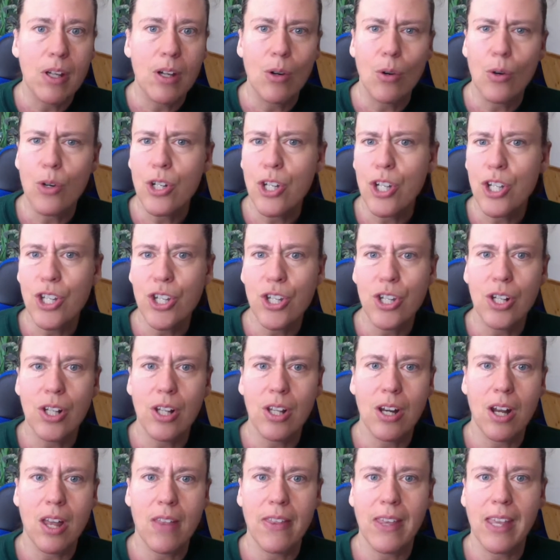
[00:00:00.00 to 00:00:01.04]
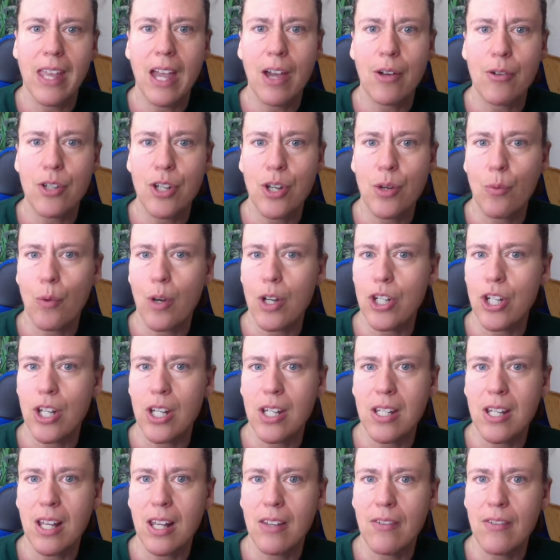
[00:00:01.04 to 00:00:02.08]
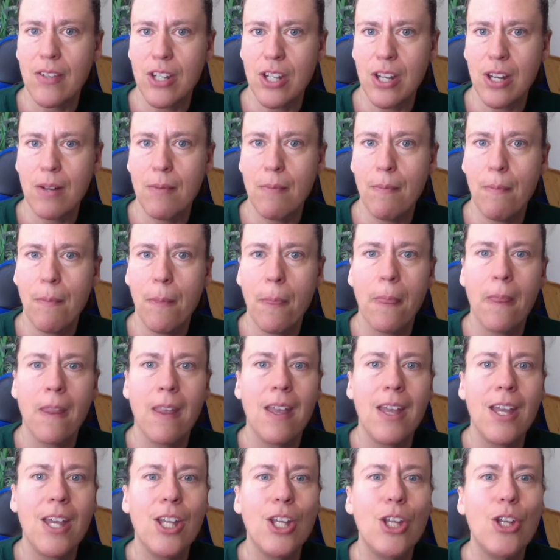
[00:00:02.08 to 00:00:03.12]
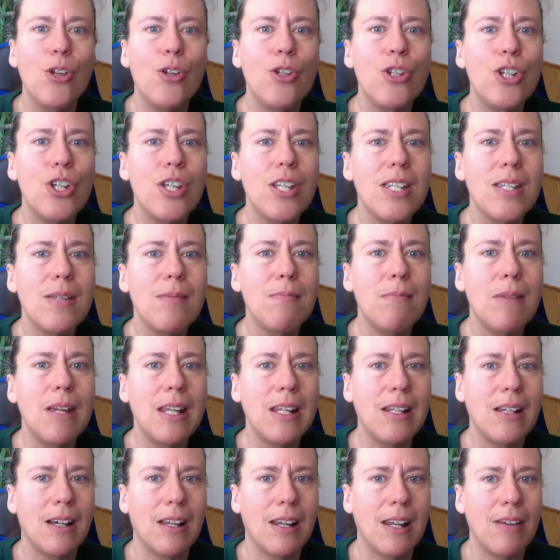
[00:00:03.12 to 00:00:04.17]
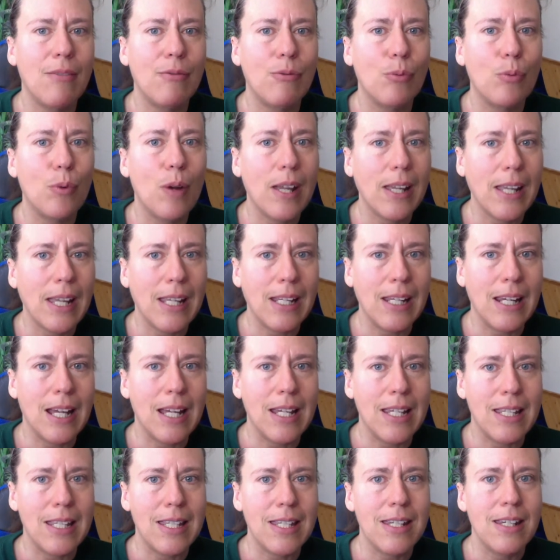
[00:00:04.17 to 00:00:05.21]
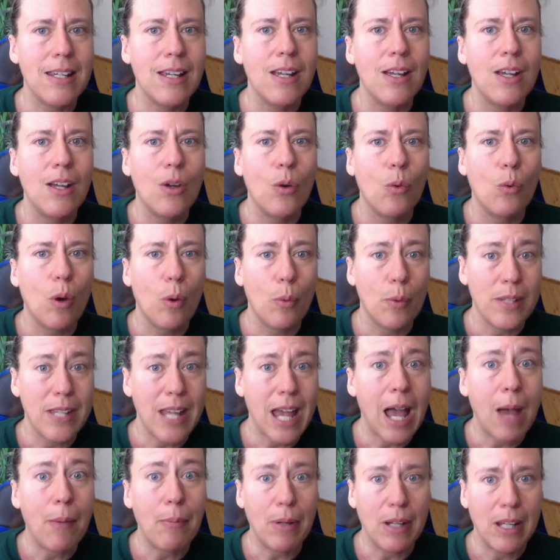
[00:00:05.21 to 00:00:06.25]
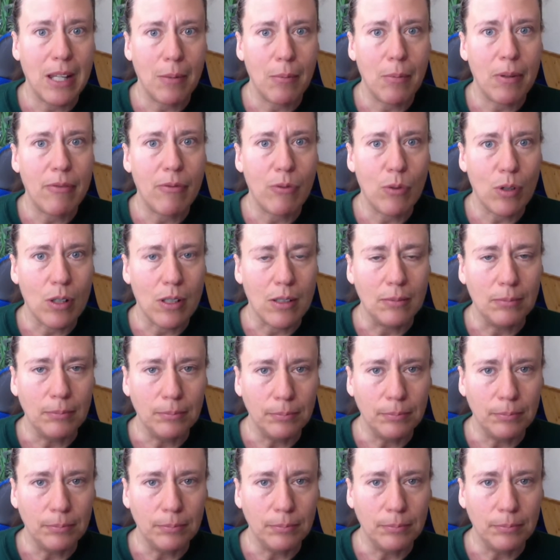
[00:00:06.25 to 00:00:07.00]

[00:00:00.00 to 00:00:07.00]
or just chilling on the couch and watching television. You just may not have recognized what was happening before.